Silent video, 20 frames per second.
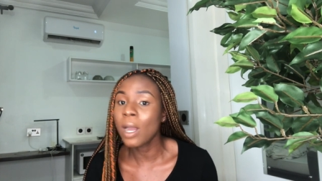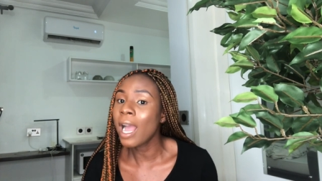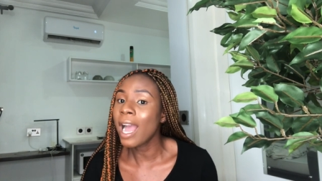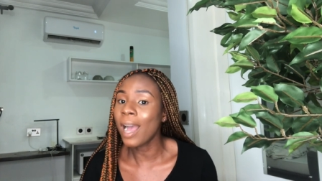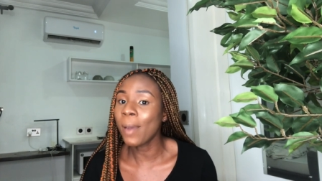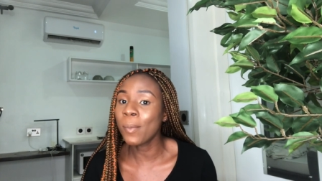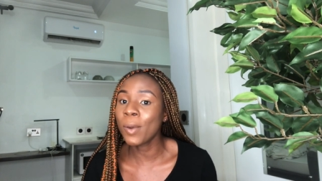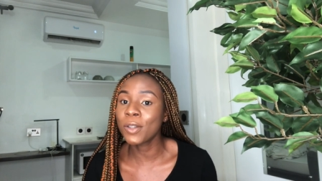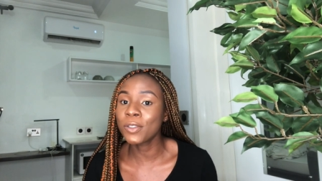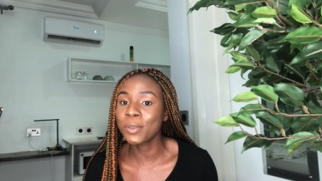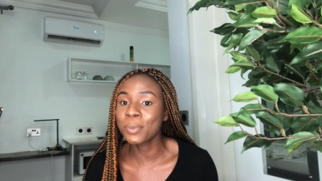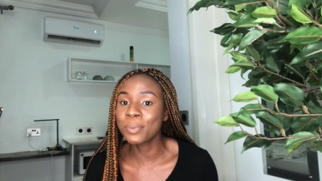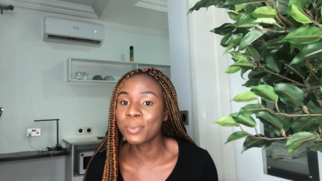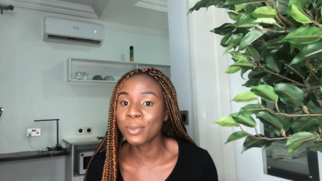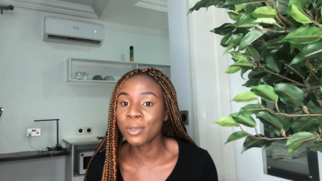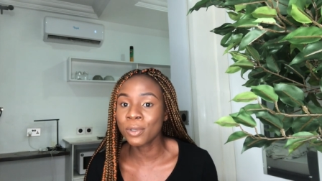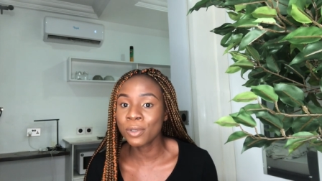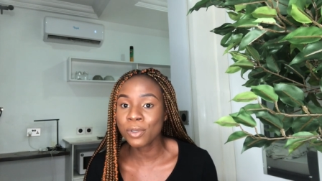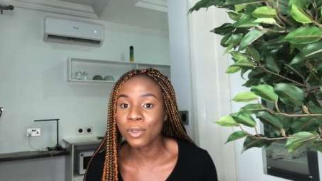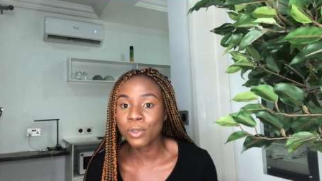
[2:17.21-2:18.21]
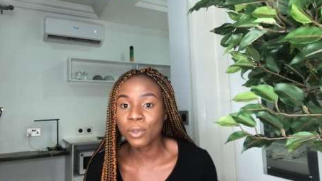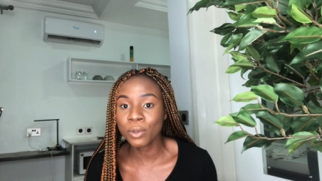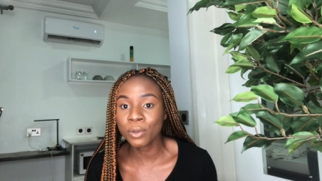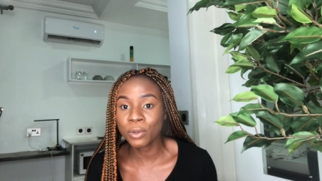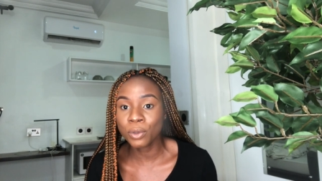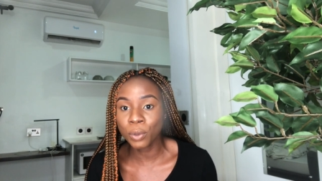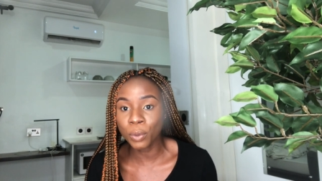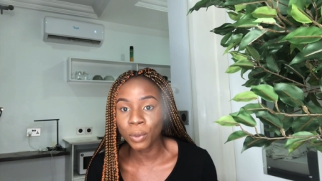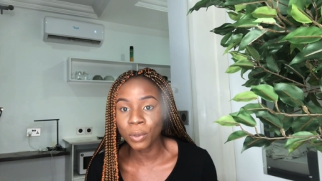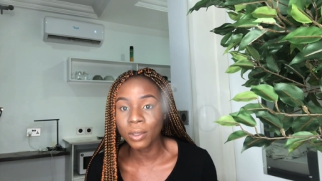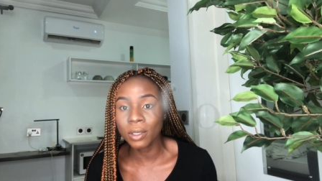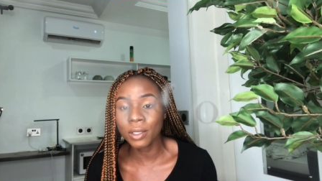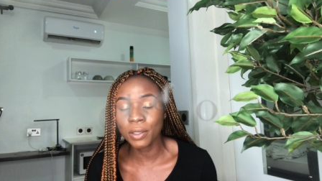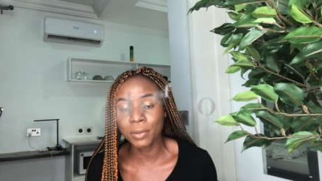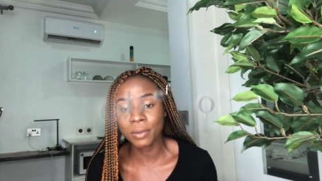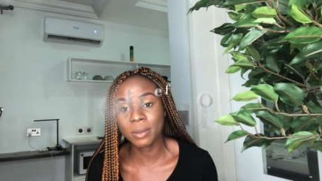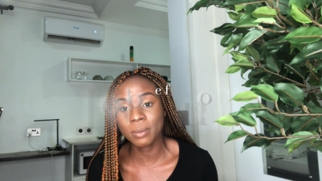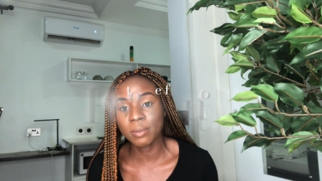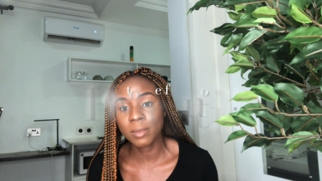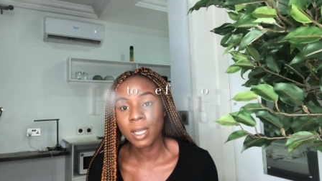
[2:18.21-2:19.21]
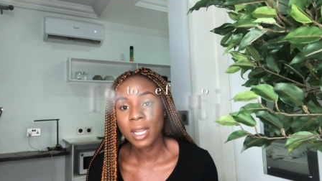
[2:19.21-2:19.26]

about the bronze tone cream.